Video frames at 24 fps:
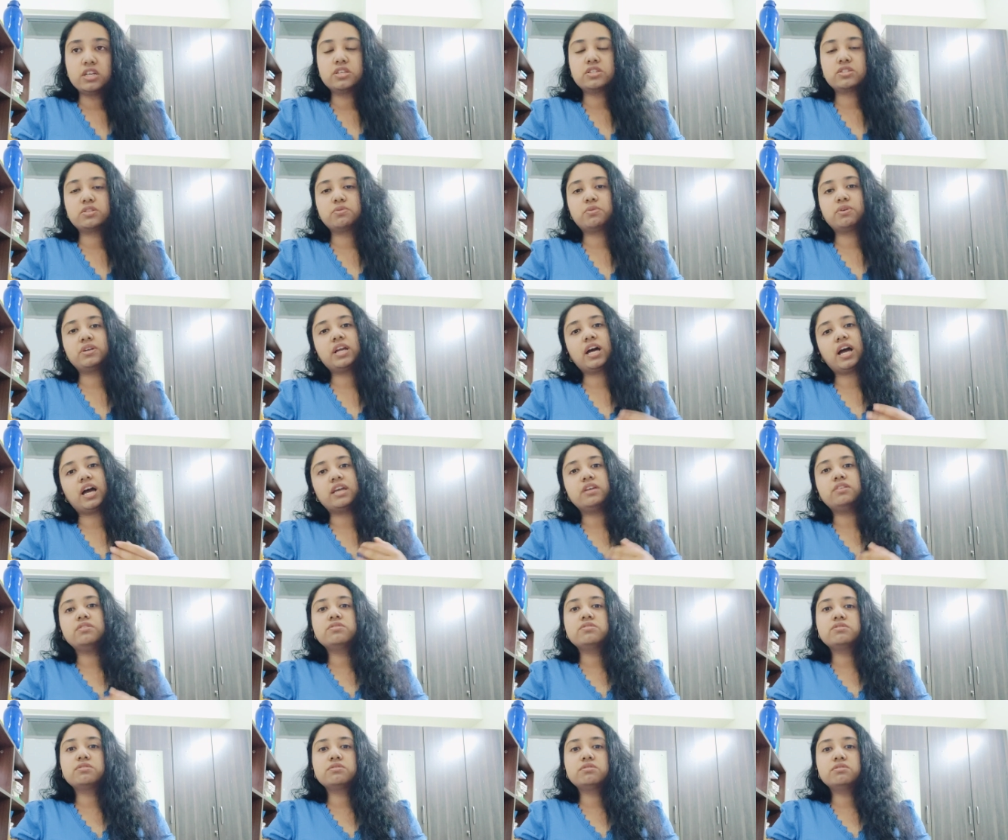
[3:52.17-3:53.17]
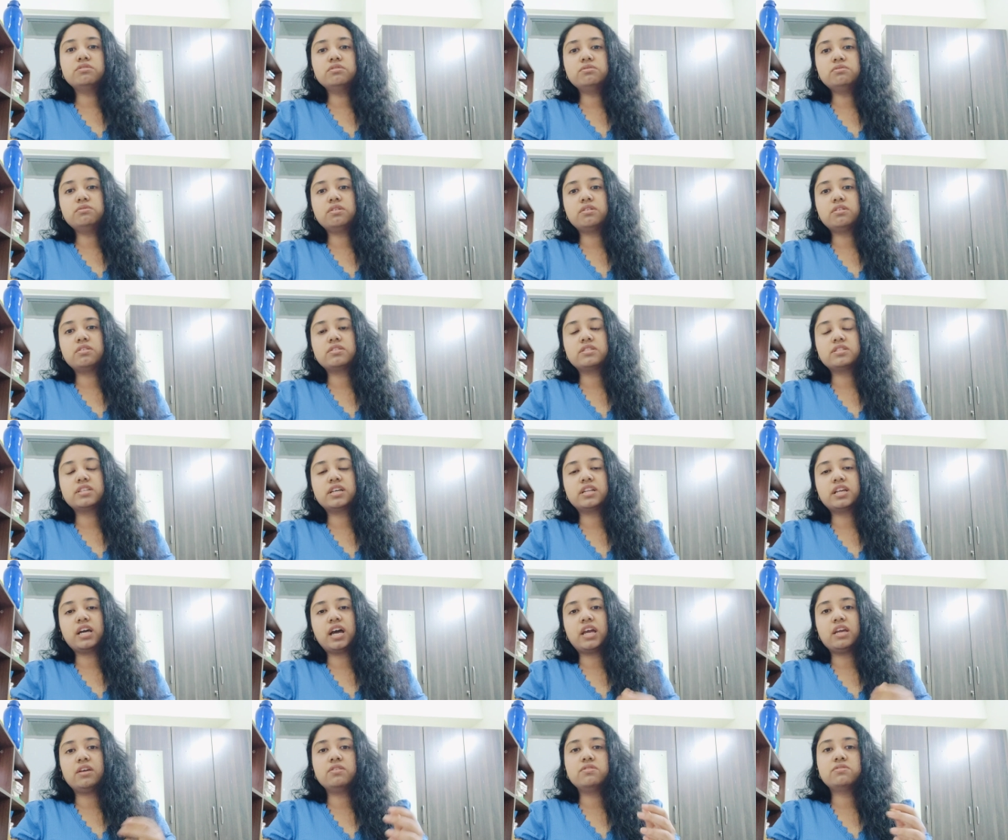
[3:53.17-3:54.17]
So what I used to do was
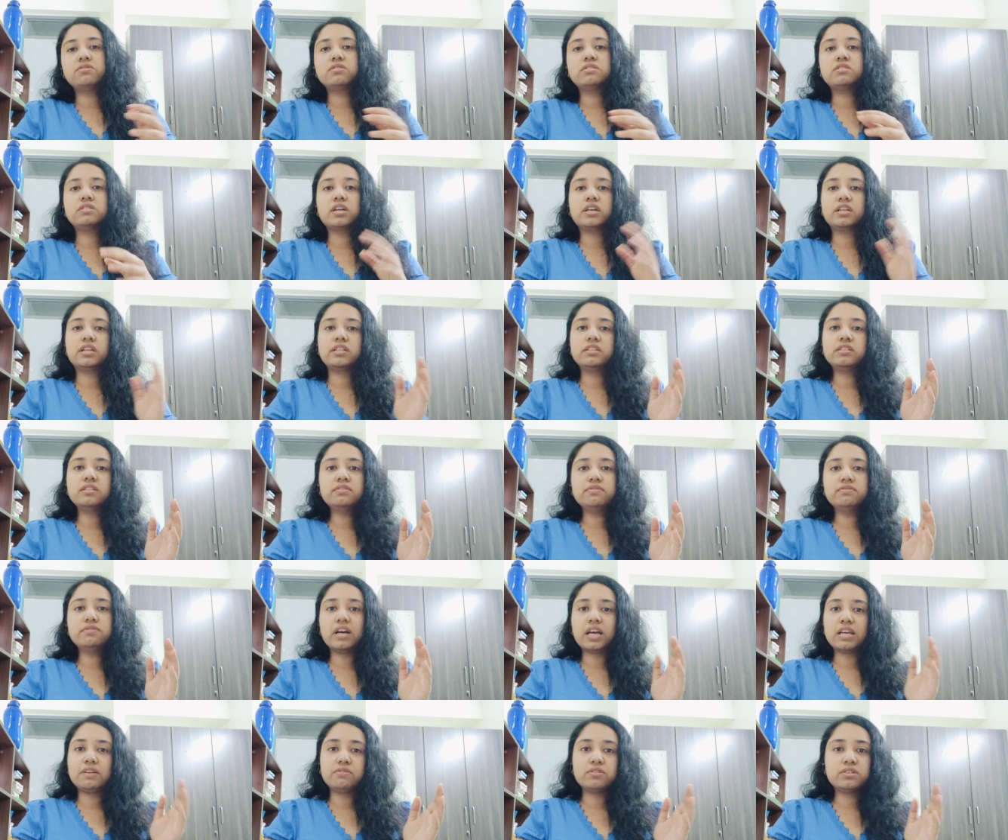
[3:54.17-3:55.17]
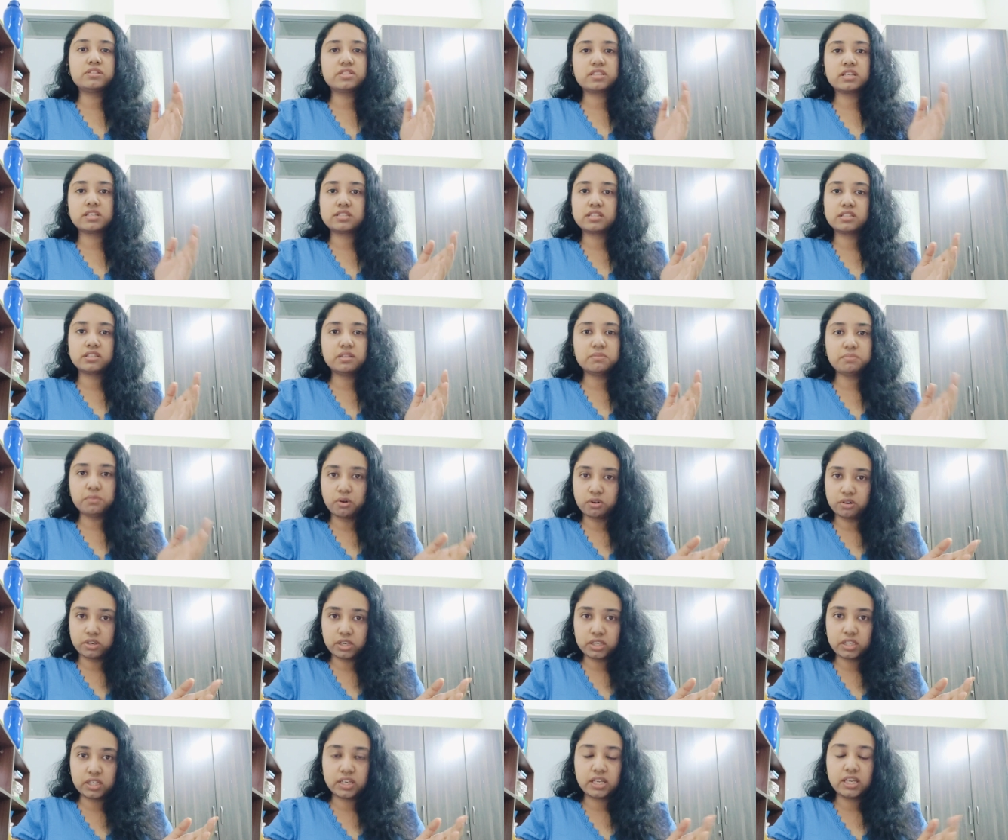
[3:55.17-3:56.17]
that I used to study till 5 or 6 in the
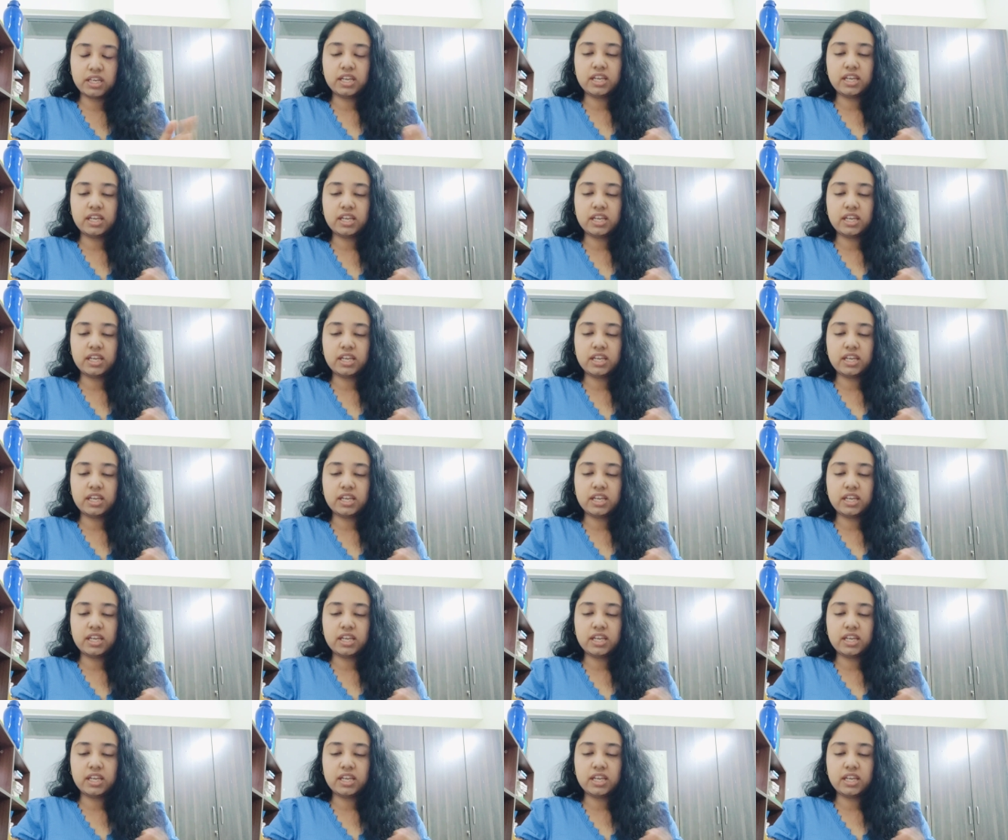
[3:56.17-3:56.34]
morning,